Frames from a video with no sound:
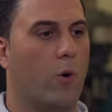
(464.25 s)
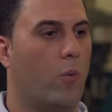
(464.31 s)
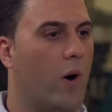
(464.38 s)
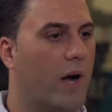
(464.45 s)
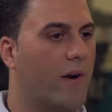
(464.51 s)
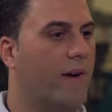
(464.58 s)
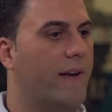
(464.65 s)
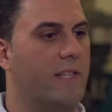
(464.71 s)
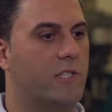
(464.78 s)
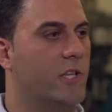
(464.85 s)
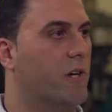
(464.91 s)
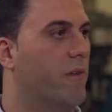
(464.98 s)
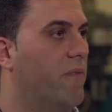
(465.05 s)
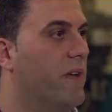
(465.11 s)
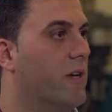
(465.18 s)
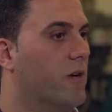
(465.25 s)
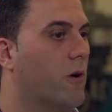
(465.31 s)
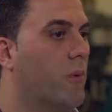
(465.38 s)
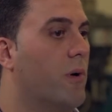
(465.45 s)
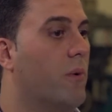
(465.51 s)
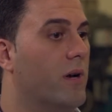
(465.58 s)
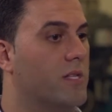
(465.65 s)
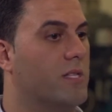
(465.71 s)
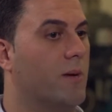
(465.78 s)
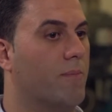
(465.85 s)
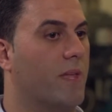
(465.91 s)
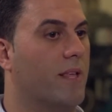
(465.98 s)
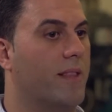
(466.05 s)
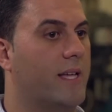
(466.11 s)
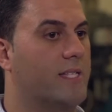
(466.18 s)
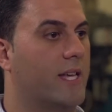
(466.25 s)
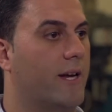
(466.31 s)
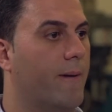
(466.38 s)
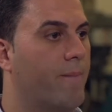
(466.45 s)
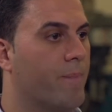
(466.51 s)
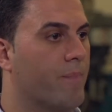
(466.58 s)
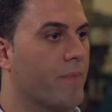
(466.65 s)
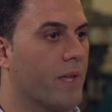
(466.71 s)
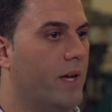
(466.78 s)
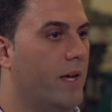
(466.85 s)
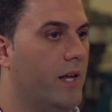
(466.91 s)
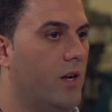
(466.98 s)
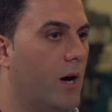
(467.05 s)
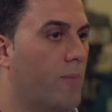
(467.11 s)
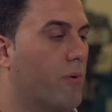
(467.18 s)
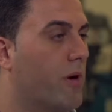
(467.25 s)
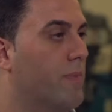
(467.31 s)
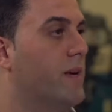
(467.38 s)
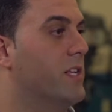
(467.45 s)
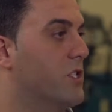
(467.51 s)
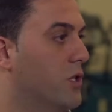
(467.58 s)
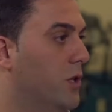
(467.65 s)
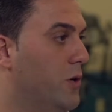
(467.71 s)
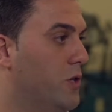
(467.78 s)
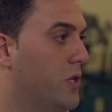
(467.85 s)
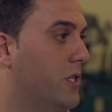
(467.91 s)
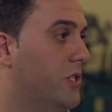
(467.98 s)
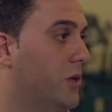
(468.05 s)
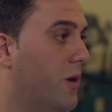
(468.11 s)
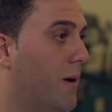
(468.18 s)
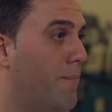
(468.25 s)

wiring into your vehicle. We wanted something that's a permanent solution to